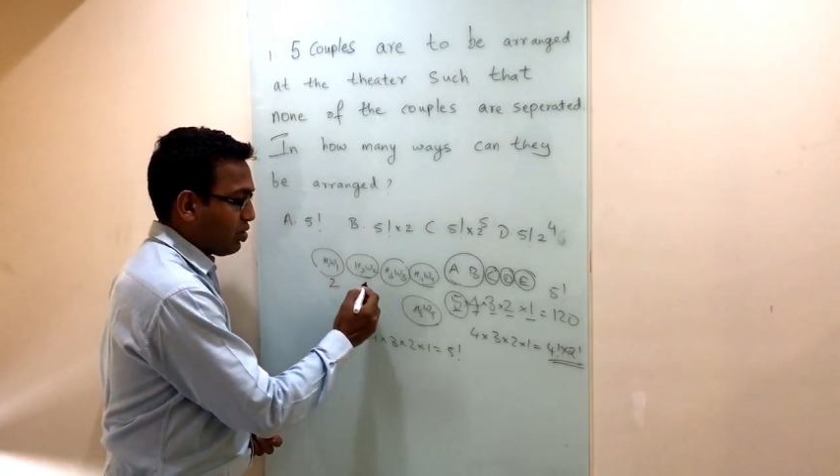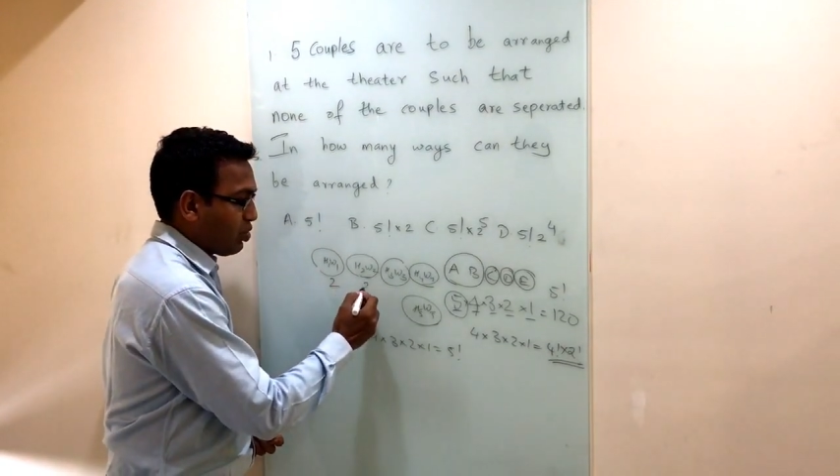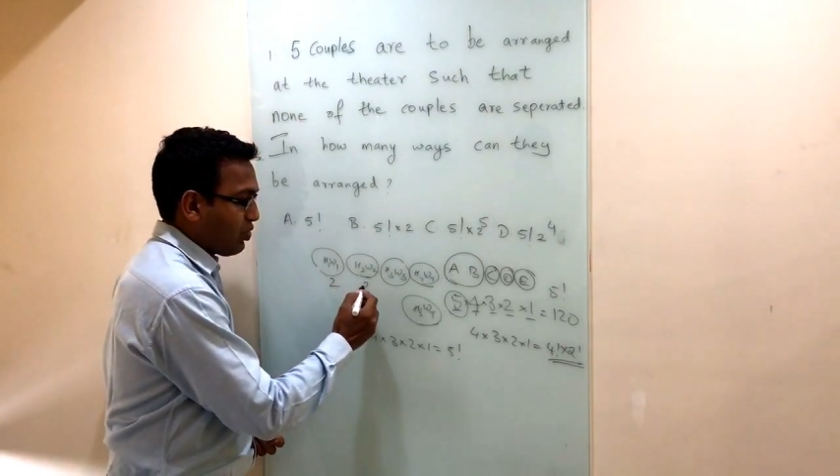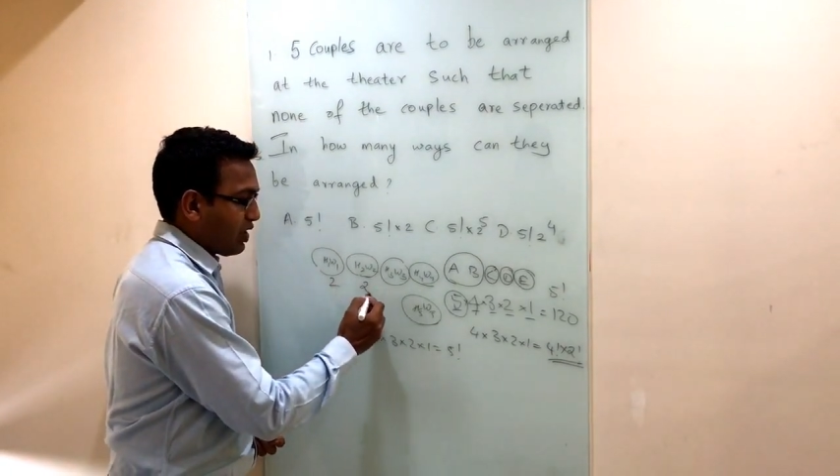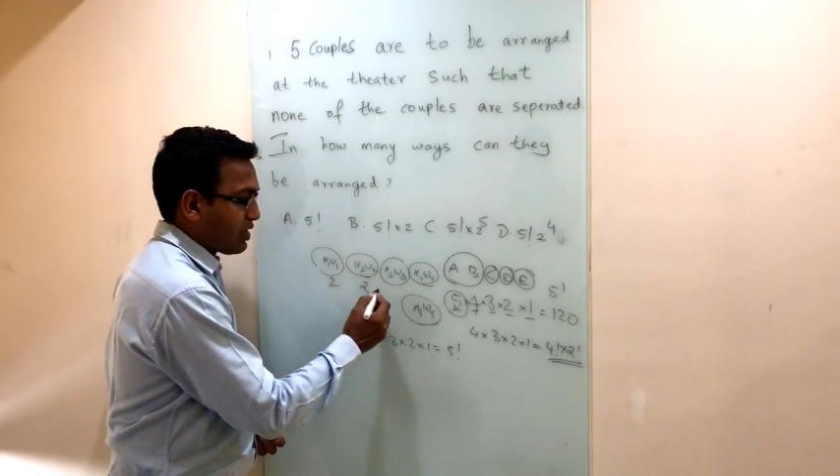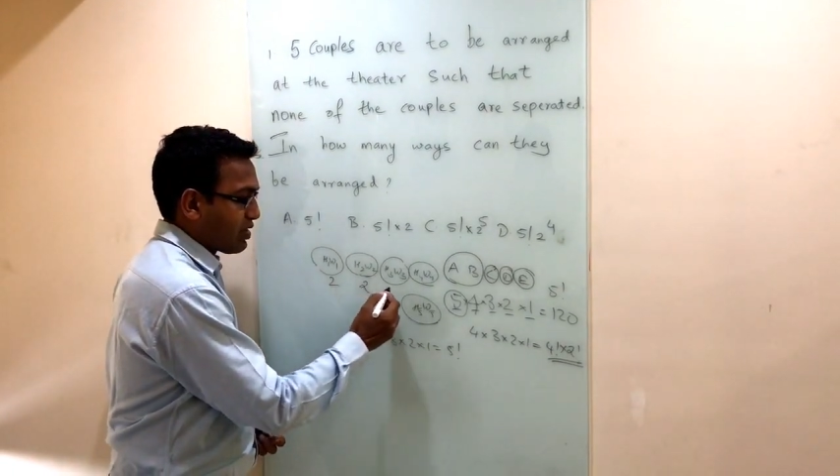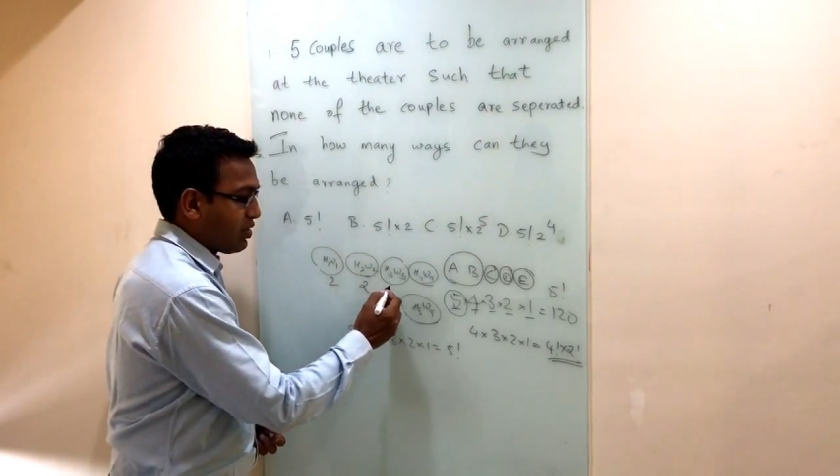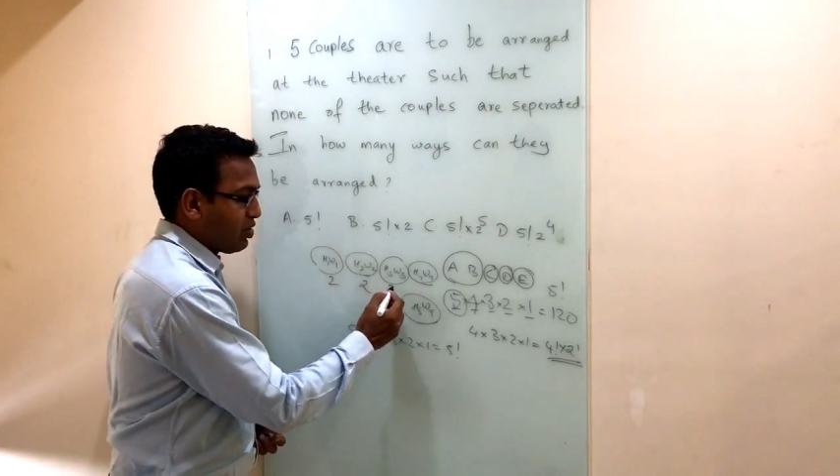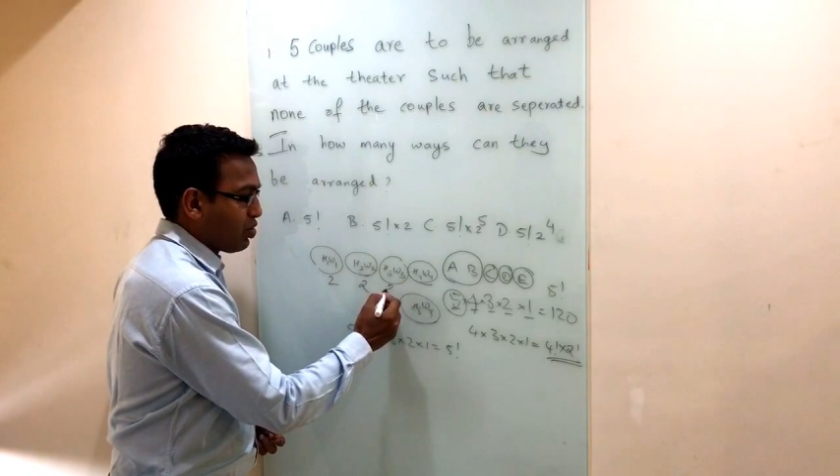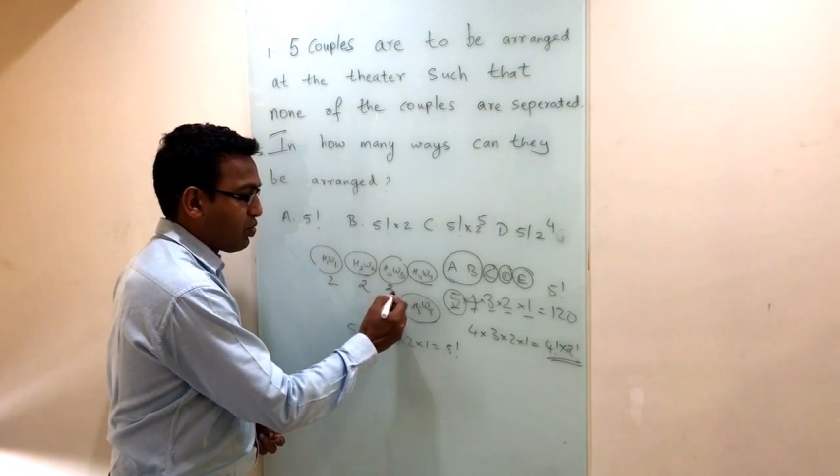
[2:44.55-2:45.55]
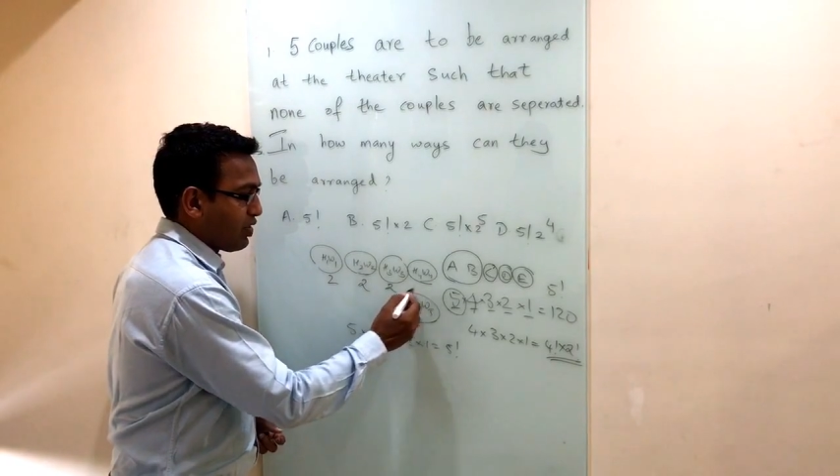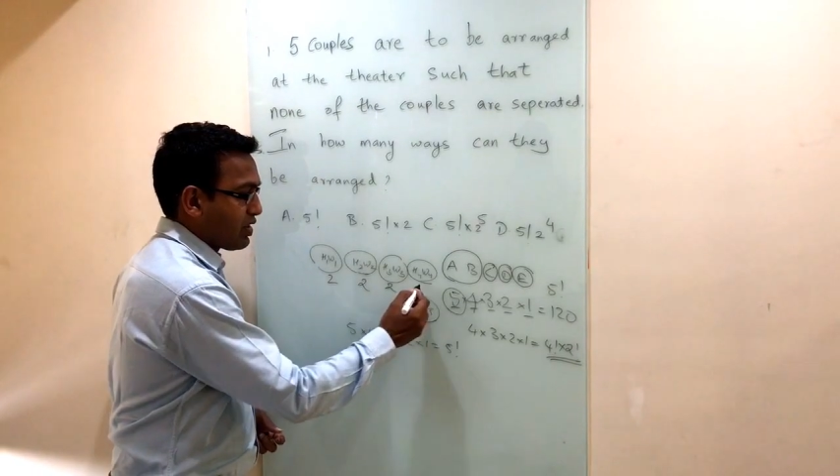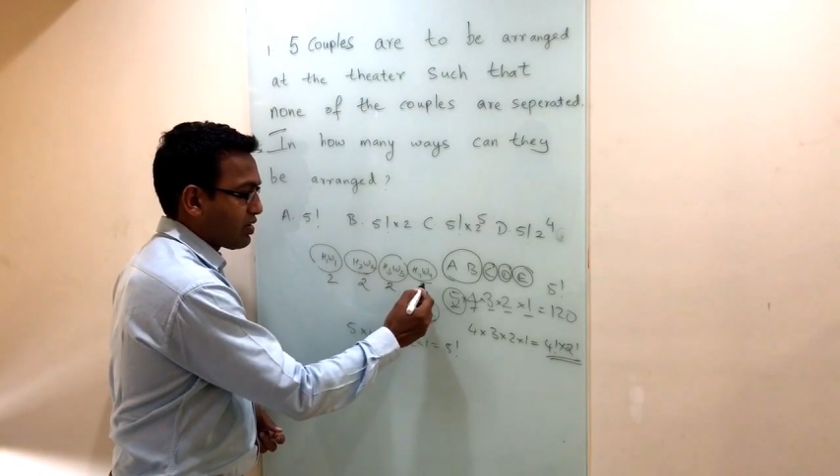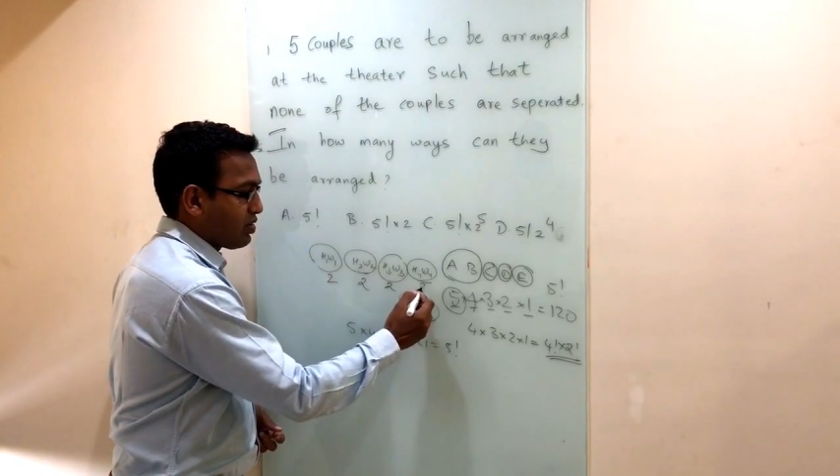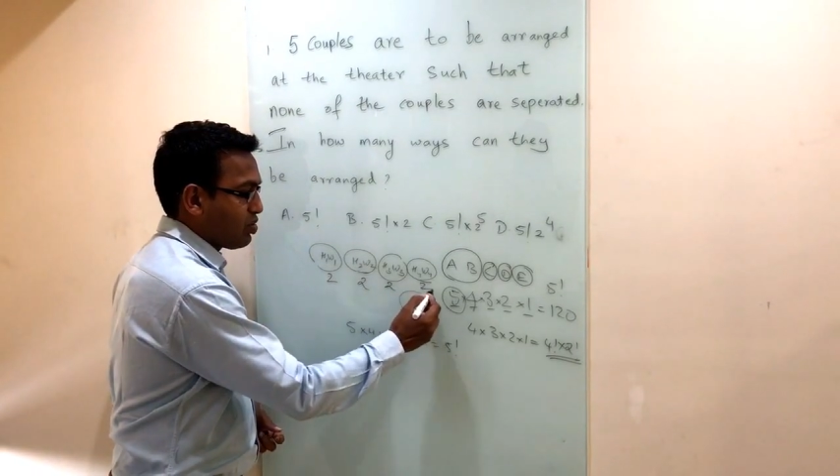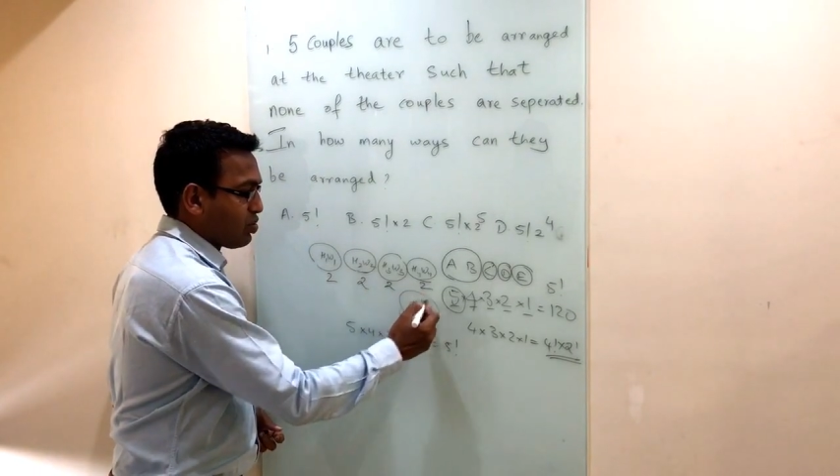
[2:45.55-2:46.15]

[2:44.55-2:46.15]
2 ways here, 2 ways here,